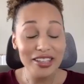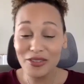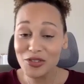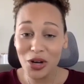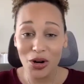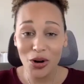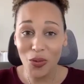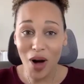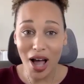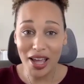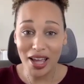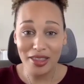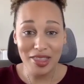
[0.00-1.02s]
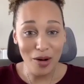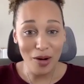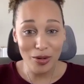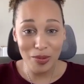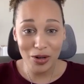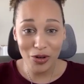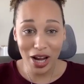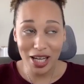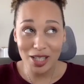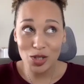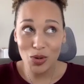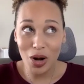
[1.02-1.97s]
love to go to Hawaii. That would be
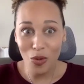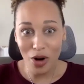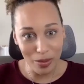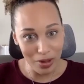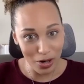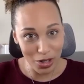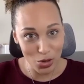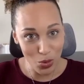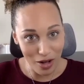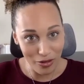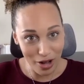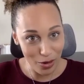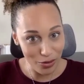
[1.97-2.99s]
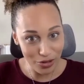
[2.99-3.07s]
great. Do I want to be on a 12-hour